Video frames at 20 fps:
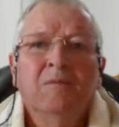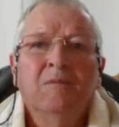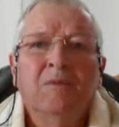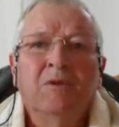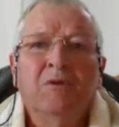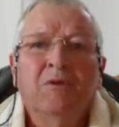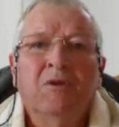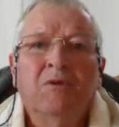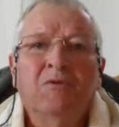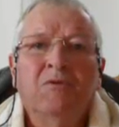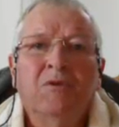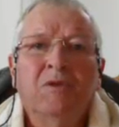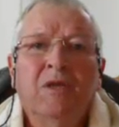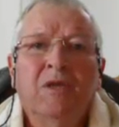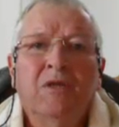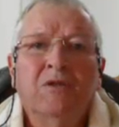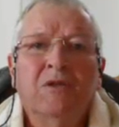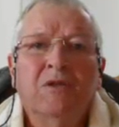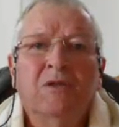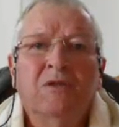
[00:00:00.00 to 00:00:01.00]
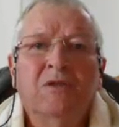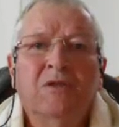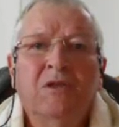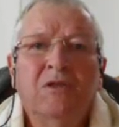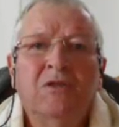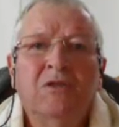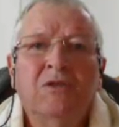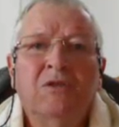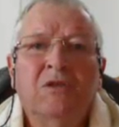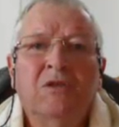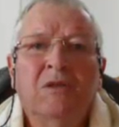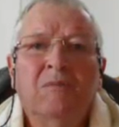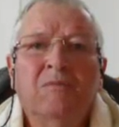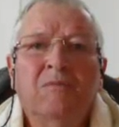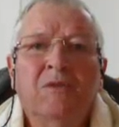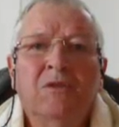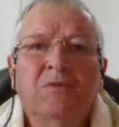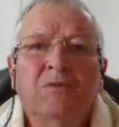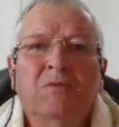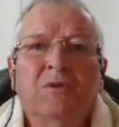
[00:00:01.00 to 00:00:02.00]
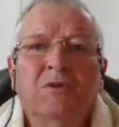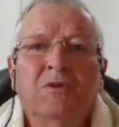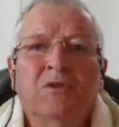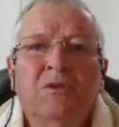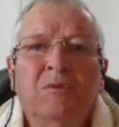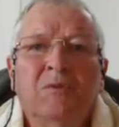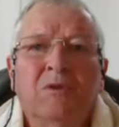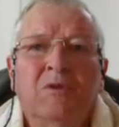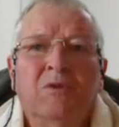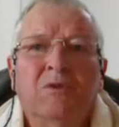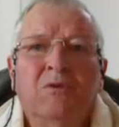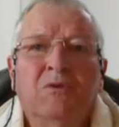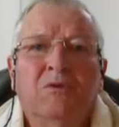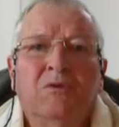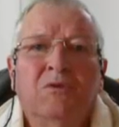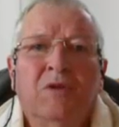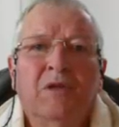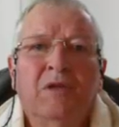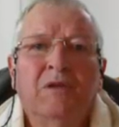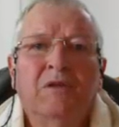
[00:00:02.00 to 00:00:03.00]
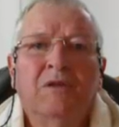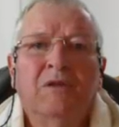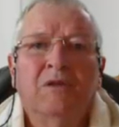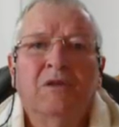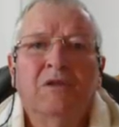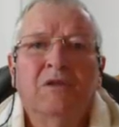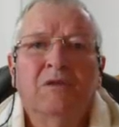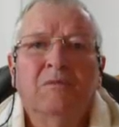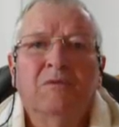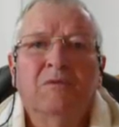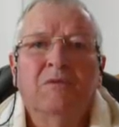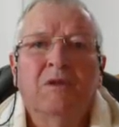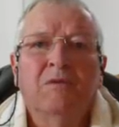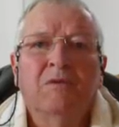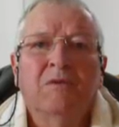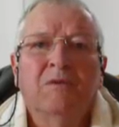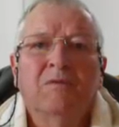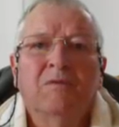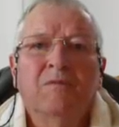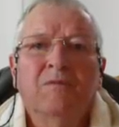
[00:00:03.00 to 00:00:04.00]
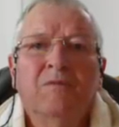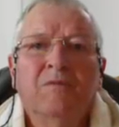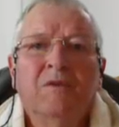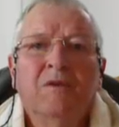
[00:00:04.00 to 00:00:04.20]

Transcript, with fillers: But whoever does and teaches them, this one shall be called great in the kingdom of heaven.